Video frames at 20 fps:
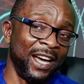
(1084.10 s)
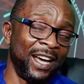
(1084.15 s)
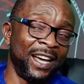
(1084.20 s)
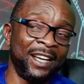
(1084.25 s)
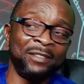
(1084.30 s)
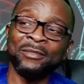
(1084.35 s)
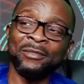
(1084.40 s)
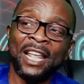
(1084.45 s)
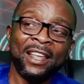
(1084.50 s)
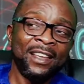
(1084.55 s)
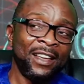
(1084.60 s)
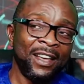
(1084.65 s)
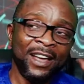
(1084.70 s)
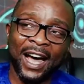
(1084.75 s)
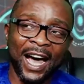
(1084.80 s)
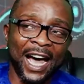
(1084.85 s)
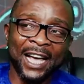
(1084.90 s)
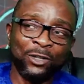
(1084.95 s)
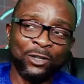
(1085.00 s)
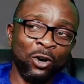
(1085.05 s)
I don't believe it.
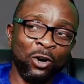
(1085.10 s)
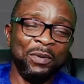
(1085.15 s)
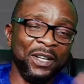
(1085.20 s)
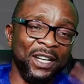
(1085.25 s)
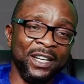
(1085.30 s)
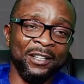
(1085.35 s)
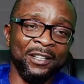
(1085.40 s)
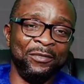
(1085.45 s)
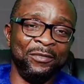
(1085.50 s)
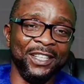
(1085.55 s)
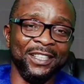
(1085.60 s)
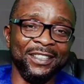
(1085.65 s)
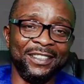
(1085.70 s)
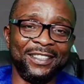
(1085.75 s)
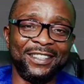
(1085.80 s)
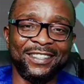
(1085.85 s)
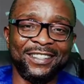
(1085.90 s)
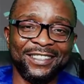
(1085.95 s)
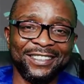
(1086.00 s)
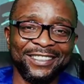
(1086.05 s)
Are
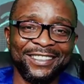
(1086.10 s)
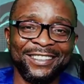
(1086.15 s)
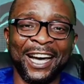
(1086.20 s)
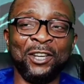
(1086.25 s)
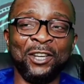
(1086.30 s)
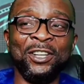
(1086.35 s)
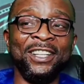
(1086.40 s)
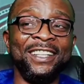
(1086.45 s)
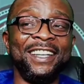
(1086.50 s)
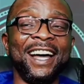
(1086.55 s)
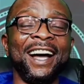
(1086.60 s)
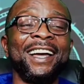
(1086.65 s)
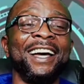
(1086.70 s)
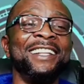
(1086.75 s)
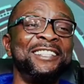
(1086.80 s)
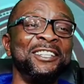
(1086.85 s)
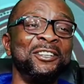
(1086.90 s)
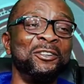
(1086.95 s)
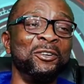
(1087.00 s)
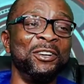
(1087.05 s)
you in that category?
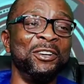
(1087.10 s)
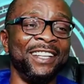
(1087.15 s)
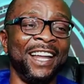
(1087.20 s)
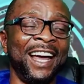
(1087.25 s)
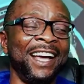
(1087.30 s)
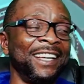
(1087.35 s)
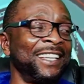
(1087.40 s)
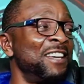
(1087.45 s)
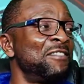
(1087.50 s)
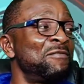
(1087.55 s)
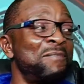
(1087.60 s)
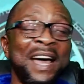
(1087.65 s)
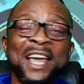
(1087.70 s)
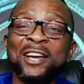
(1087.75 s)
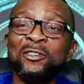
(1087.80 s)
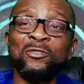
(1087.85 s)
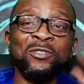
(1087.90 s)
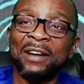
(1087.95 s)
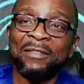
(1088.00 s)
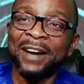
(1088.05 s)
Like, if my ego never
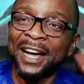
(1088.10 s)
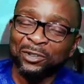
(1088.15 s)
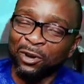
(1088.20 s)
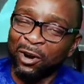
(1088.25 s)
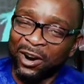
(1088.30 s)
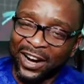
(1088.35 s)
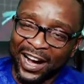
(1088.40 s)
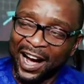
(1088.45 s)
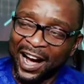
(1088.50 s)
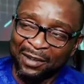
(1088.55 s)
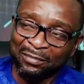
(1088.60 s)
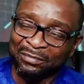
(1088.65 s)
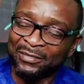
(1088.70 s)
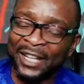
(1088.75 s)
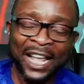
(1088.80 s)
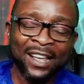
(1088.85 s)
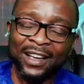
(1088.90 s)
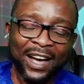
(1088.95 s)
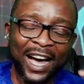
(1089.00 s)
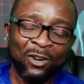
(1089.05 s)
talk out, I don't
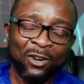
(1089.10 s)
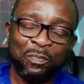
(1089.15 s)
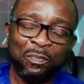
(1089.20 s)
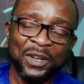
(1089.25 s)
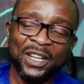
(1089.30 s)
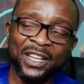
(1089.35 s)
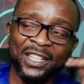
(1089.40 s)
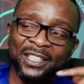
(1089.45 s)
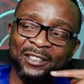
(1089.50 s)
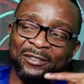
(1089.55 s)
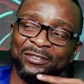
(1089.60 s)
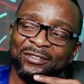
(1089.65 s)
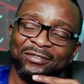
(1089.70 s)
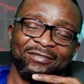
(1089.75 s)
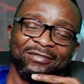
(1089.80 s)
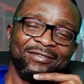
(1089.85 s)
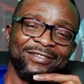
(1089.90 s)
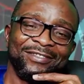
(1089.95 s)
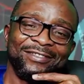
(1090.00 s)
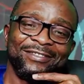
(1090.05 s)
believe. Are
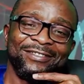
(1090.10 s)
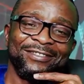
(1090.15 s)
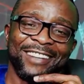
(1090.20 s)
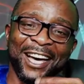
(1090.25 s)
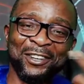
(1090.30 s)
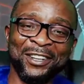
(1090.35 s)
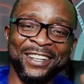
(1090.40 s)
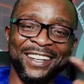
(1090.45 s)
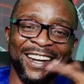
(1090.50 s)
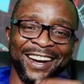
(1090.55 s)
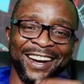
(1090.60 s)
you in that category?